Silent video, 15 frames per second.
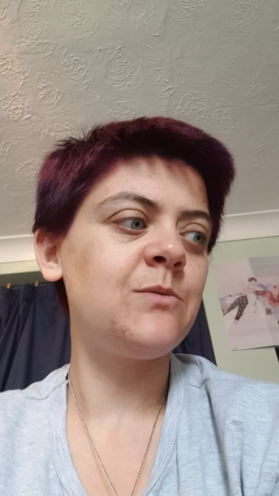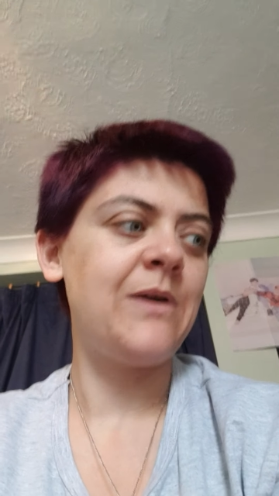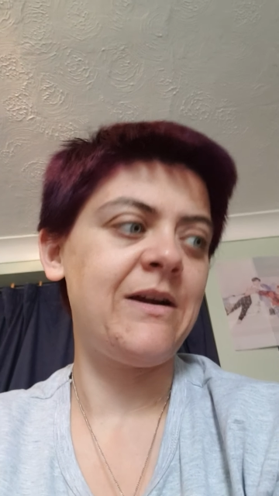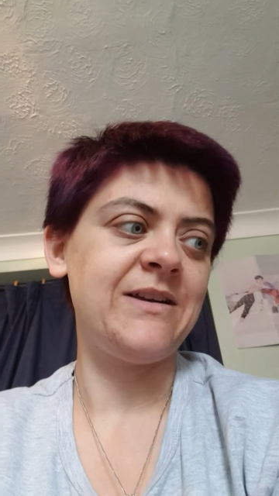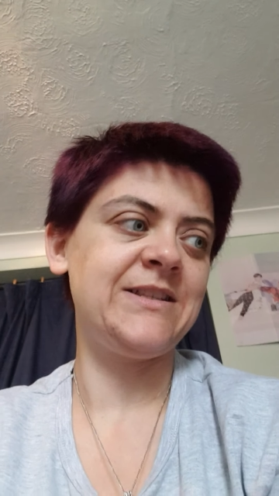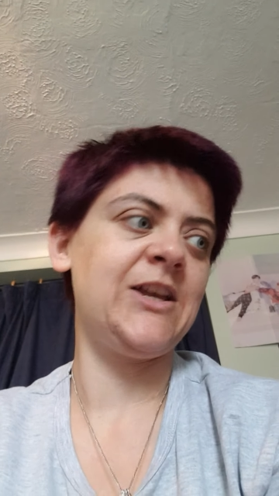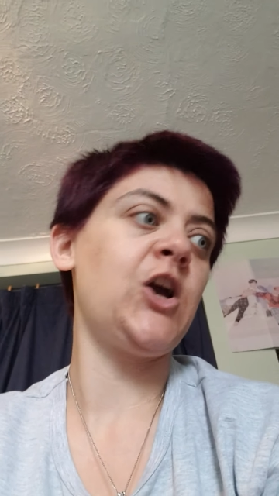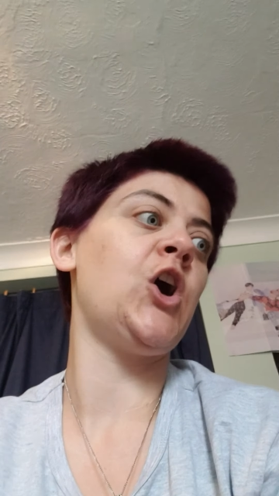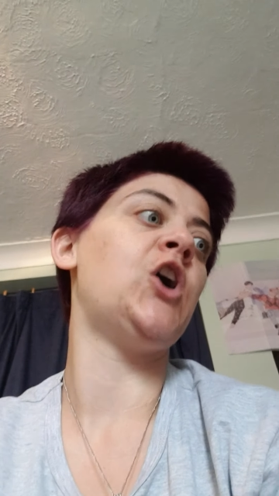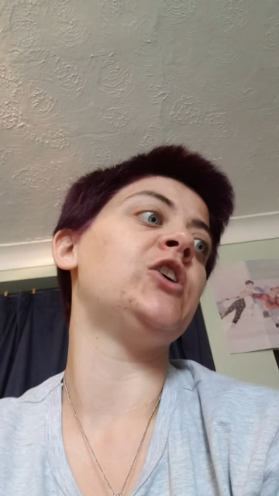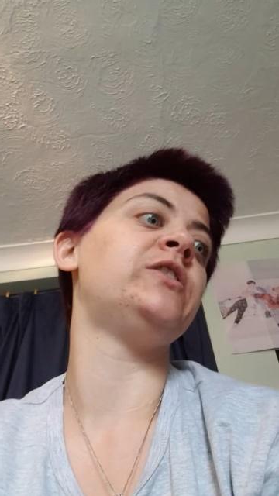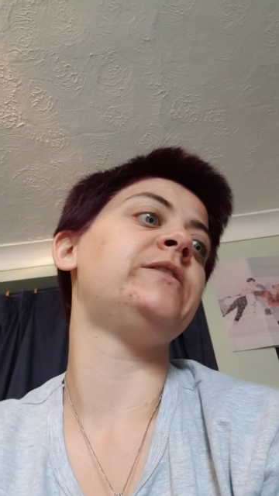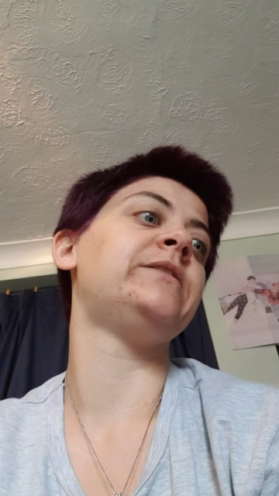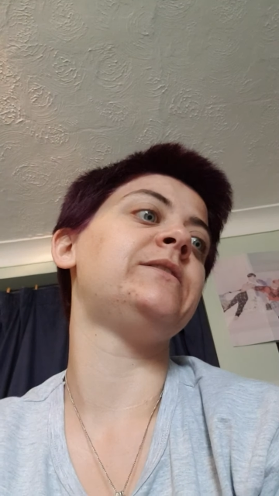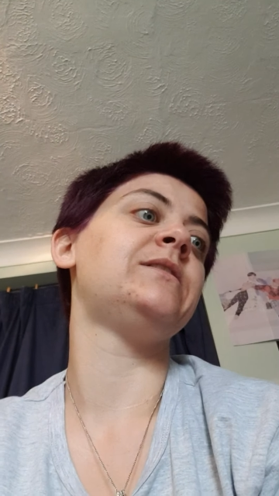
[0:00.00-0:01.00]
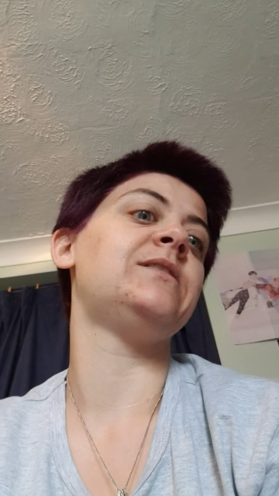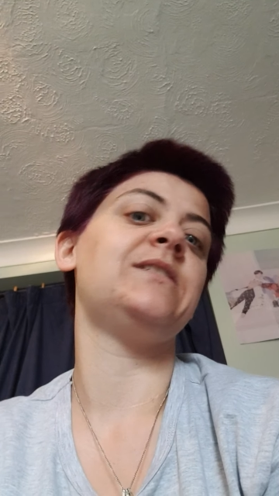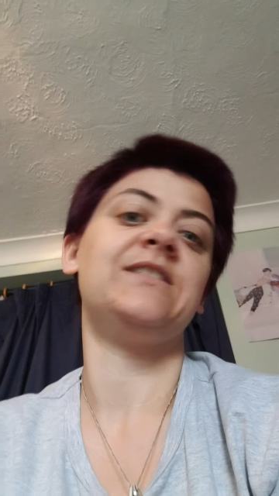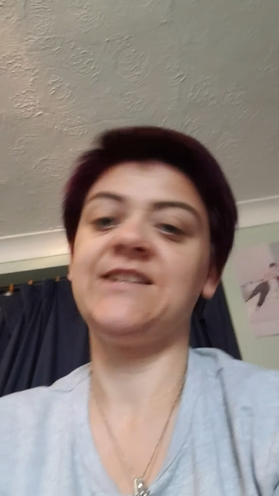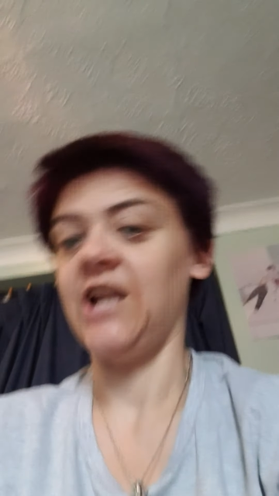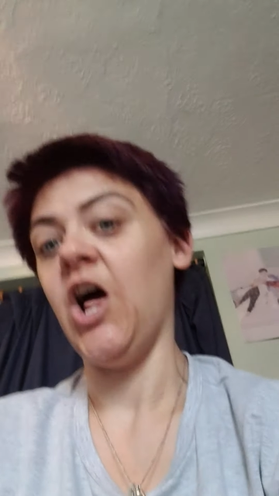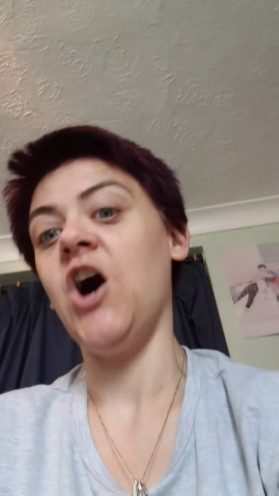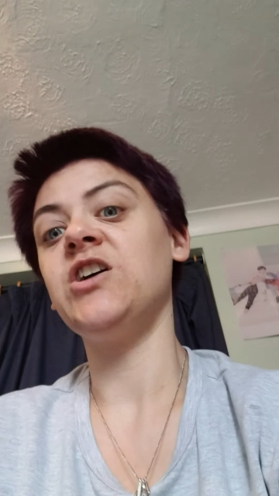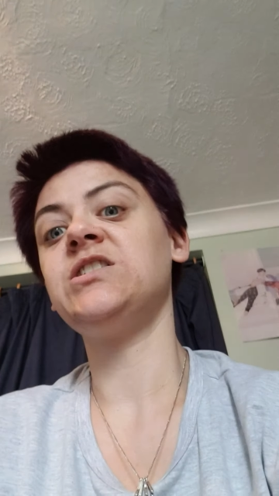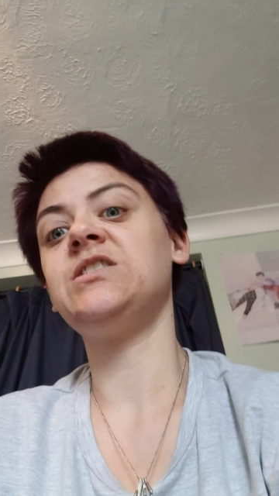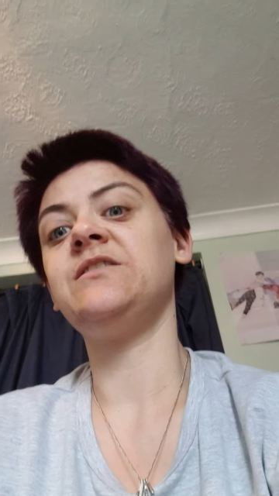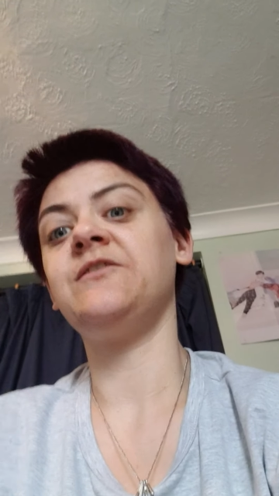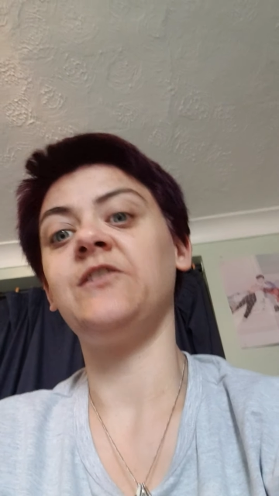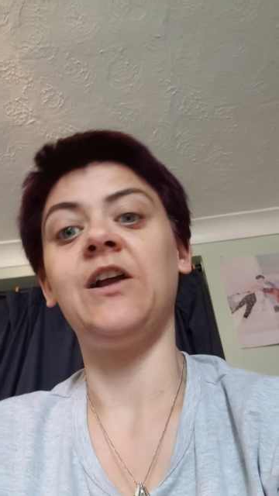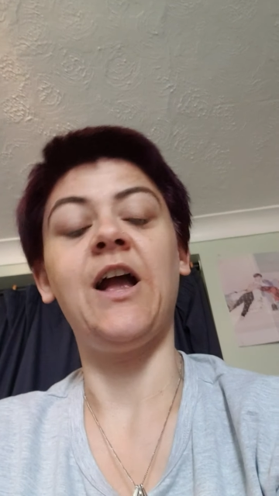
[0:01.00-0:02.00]
Where has it gone? It's
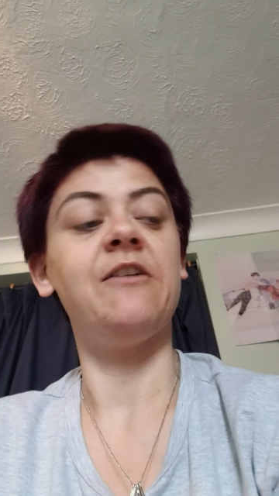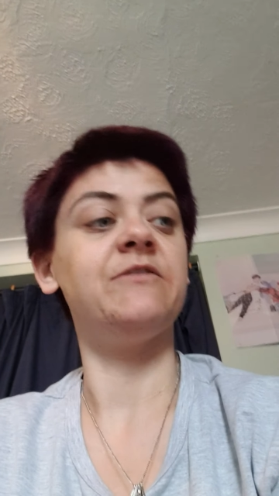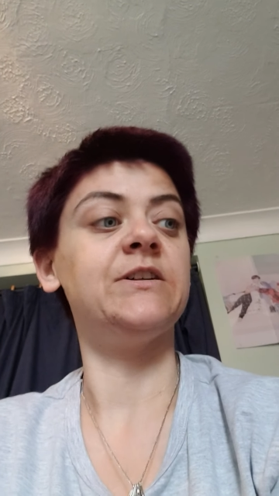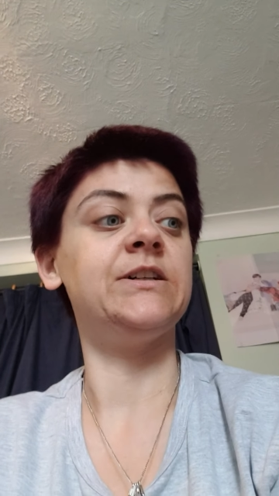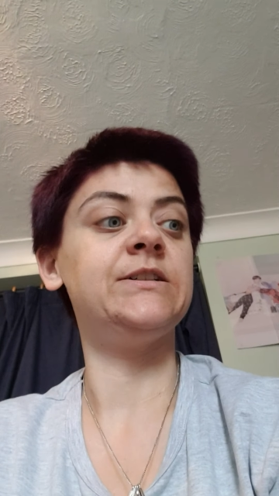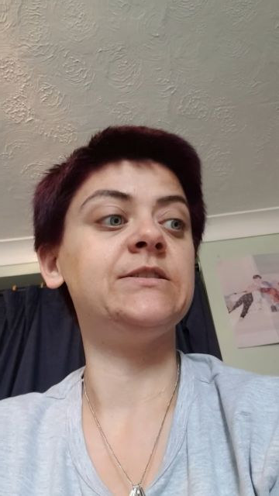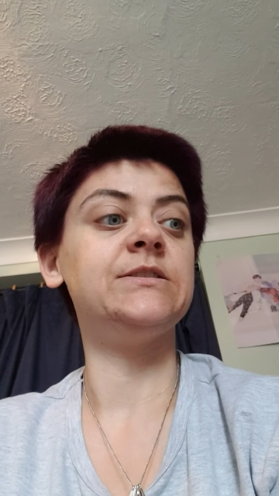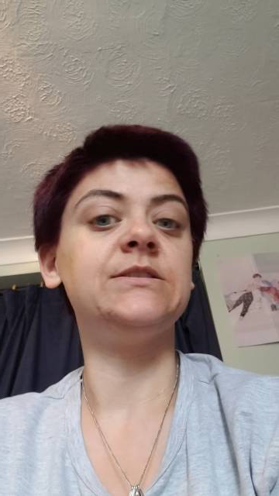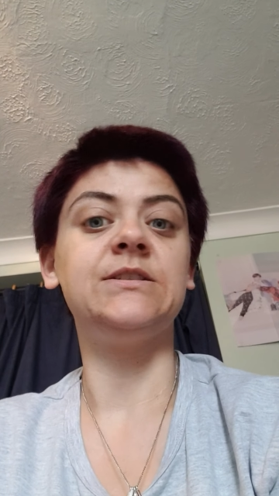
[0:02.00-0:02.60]
lost forever.